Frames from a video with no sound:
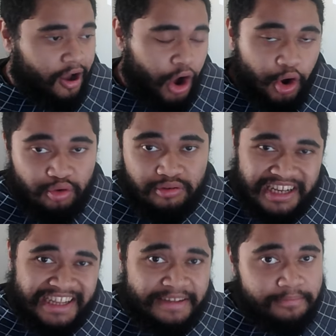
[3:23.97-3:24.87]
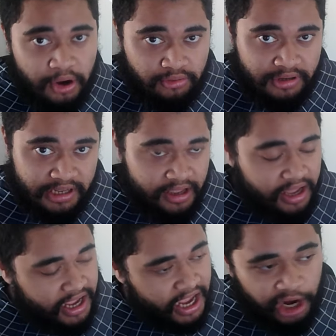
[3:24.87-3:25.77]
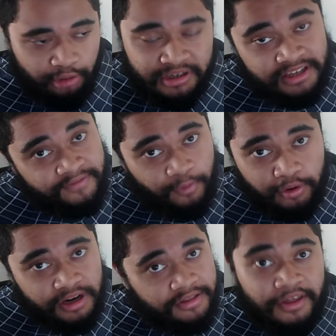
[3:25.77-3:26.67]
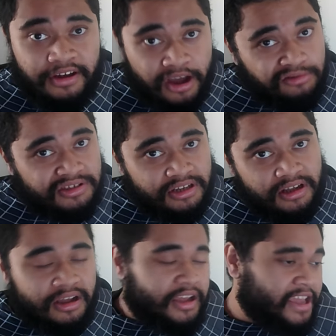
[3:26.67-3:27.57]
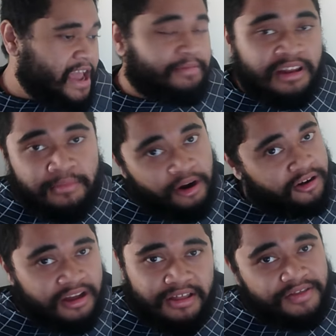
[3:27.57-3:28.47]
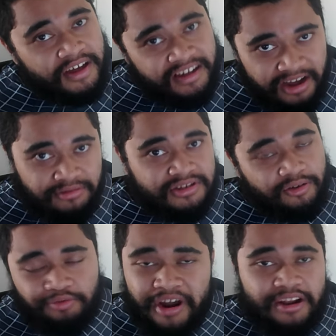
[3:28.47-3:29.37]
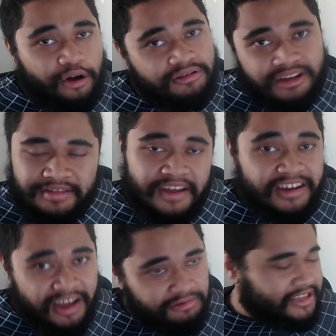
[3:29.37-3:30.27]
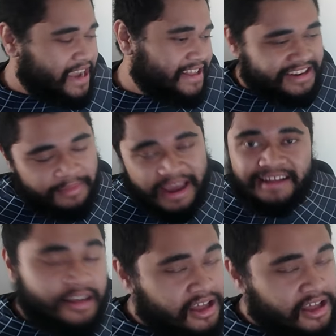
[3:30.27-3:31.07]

Holy moly. Harrison Ford, the GOAT. Captain America, the GOAT. Red Hulk, the GOAT. Anthony Mack.